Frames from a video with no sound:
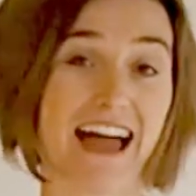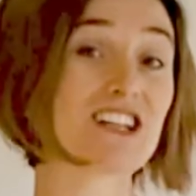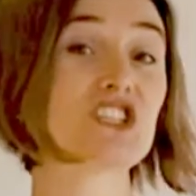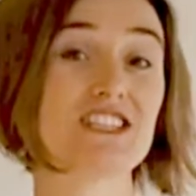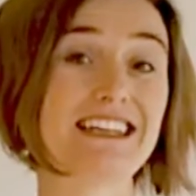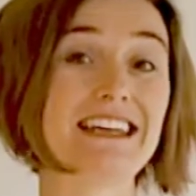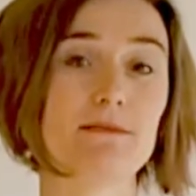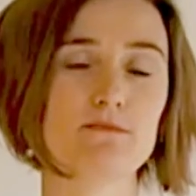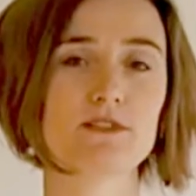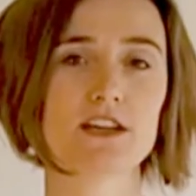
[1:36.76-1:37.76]

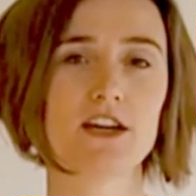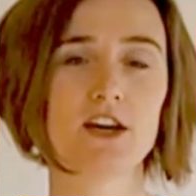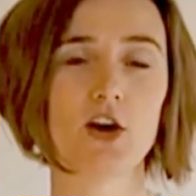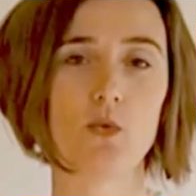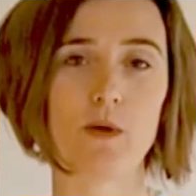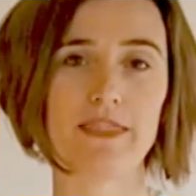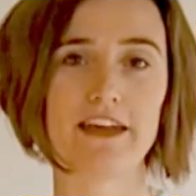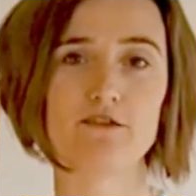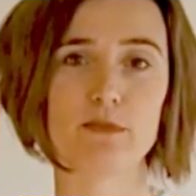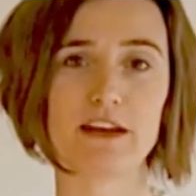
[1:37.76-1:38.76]
steamed when
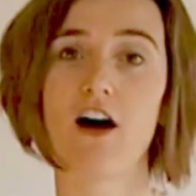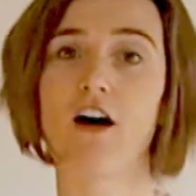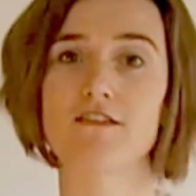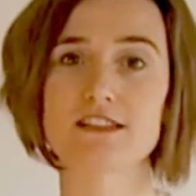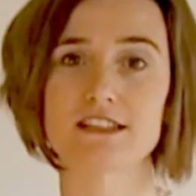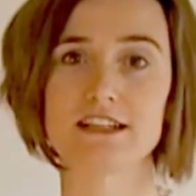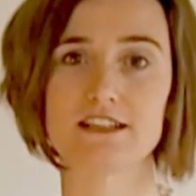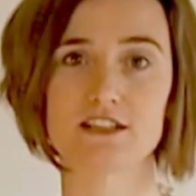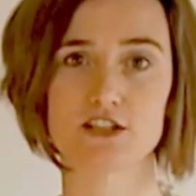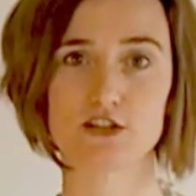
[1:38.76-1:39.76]
they've been harvested
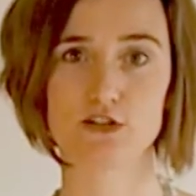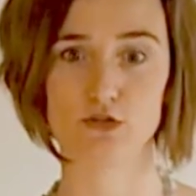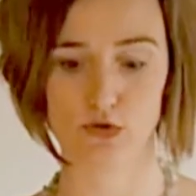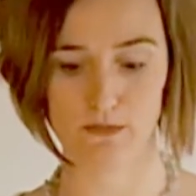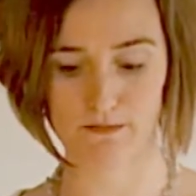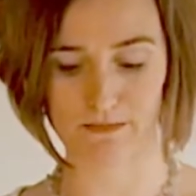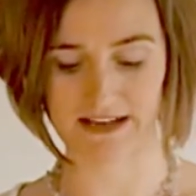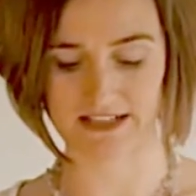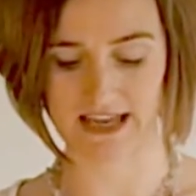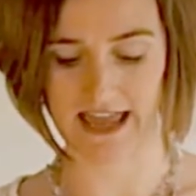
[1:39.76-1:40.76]
to
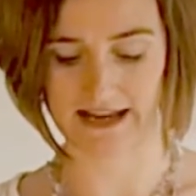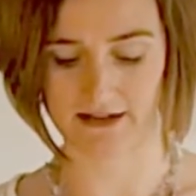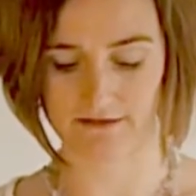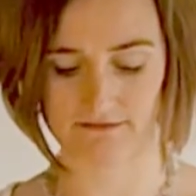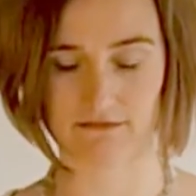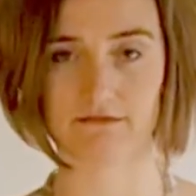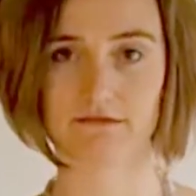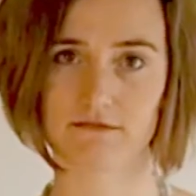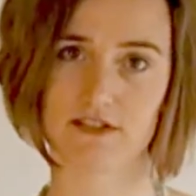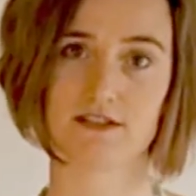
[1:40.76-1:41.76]
maintain,
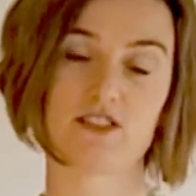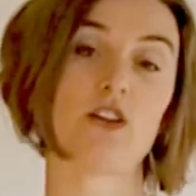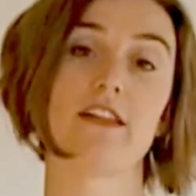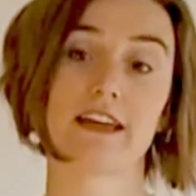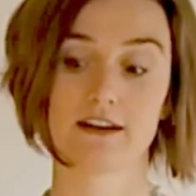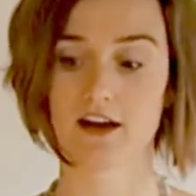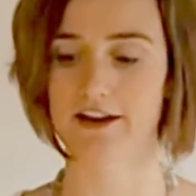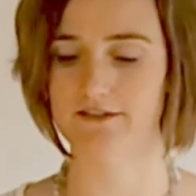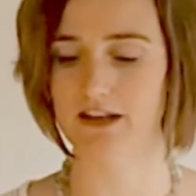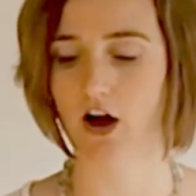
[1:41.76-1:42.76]
so that they can
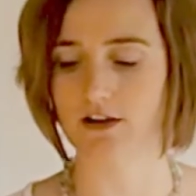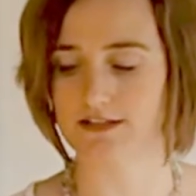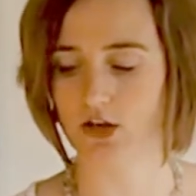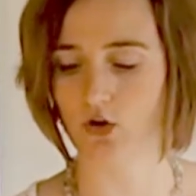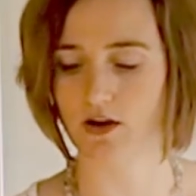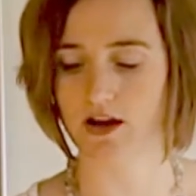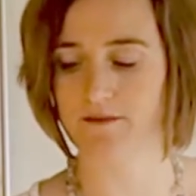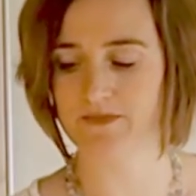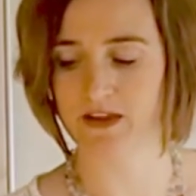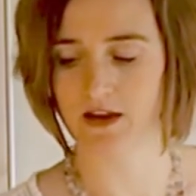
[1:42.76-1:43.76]
kind of last longer.
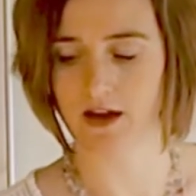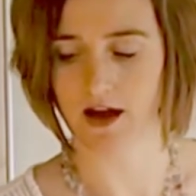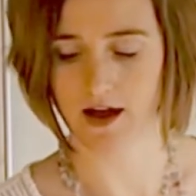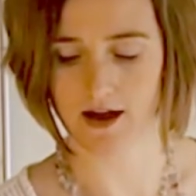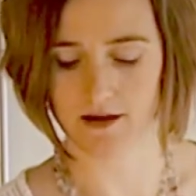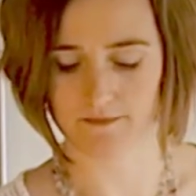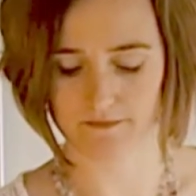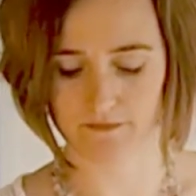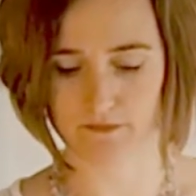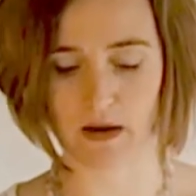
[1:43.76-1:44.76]

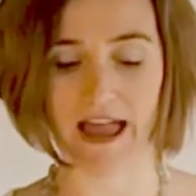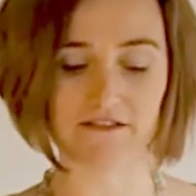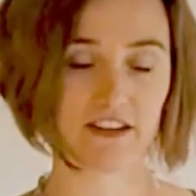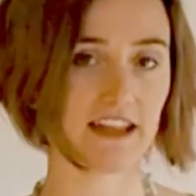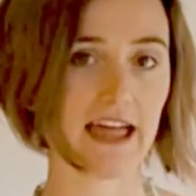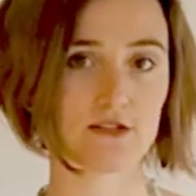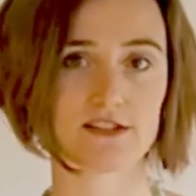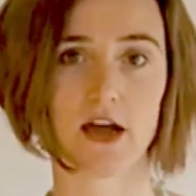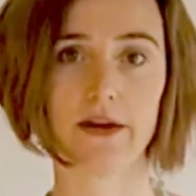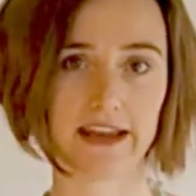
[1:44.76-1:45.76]
But everything else
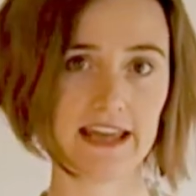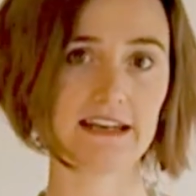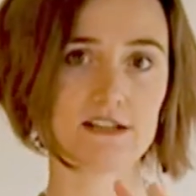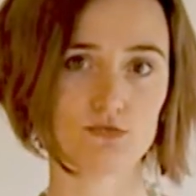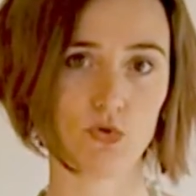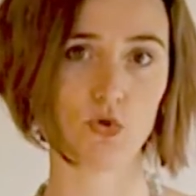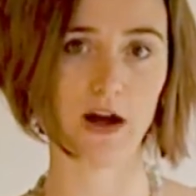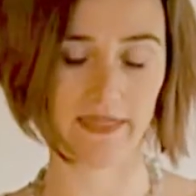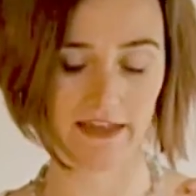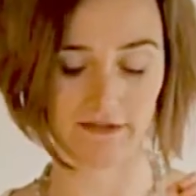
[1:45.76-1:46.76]
going in is raw,
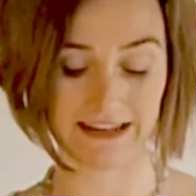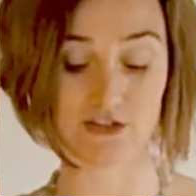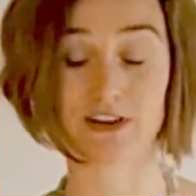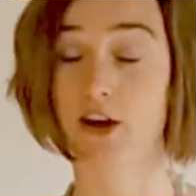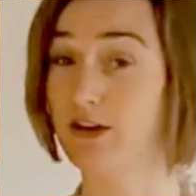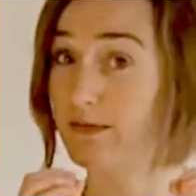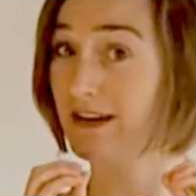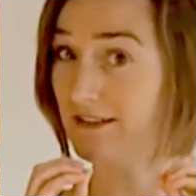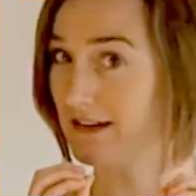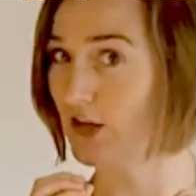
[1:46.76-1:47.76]
and they've literally only
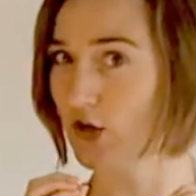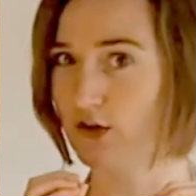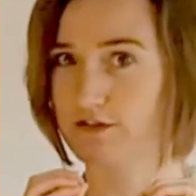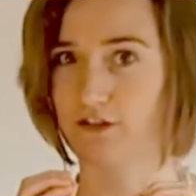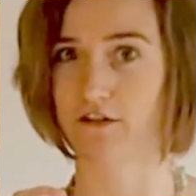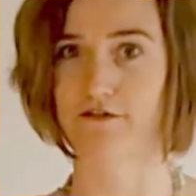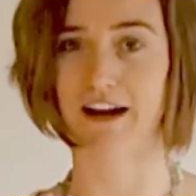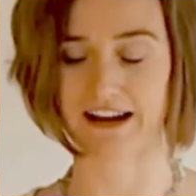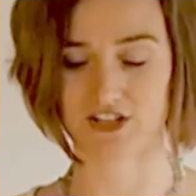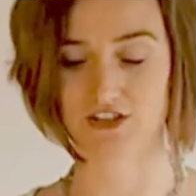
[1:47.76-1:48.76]
been cooked for a
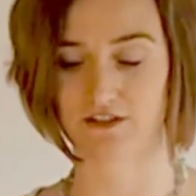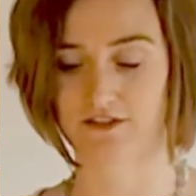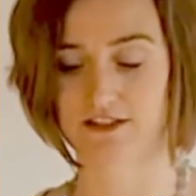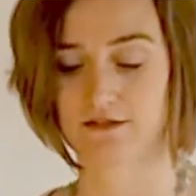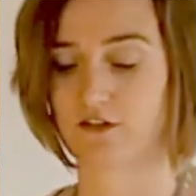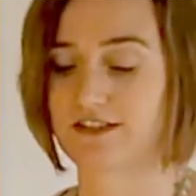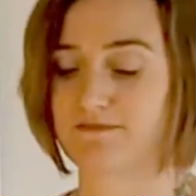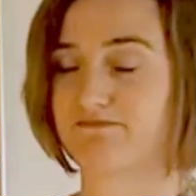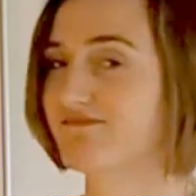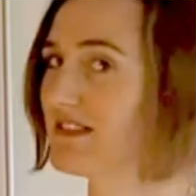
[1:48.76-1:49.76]
fraction of
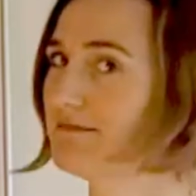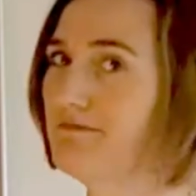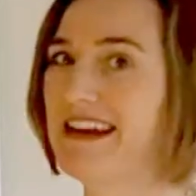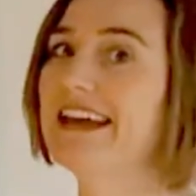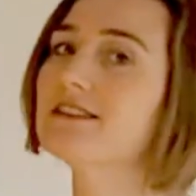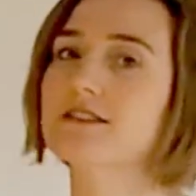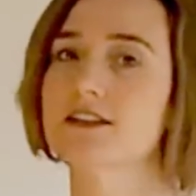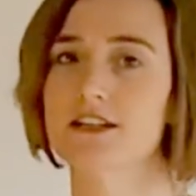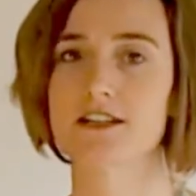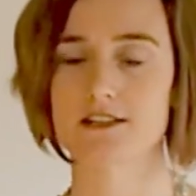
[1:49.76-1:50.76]
a minute,
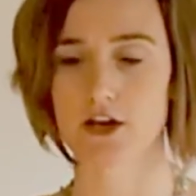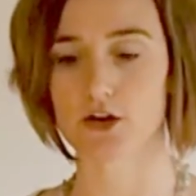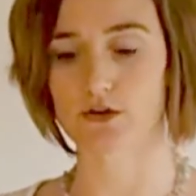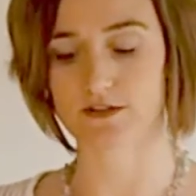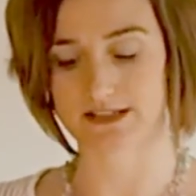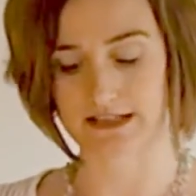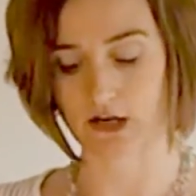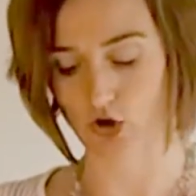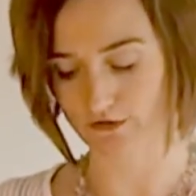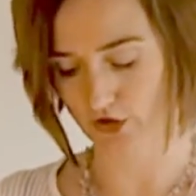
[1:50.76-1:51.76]
so there's still a
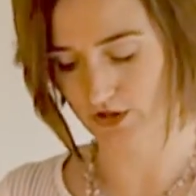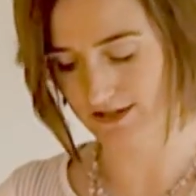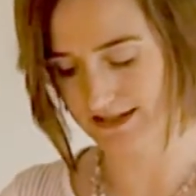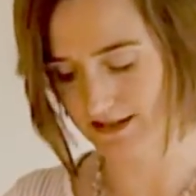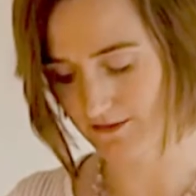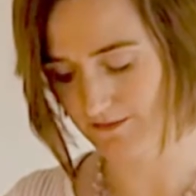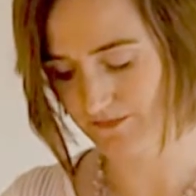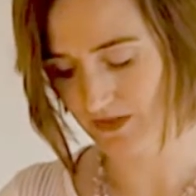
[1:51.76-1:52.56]
lot of goodness in them.